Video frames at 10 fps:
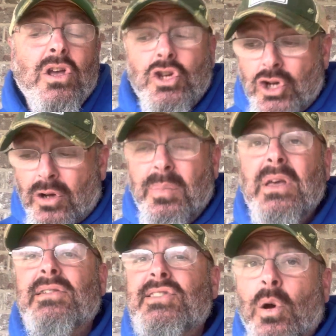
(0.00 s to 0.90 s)
Should be
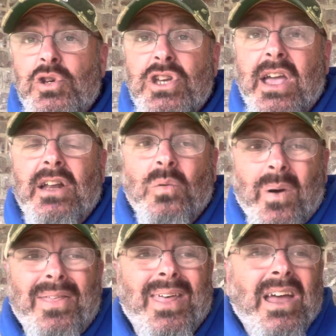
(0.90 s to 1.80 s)
associated
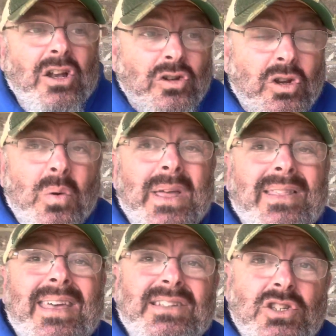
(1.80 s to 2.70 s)
with doing this,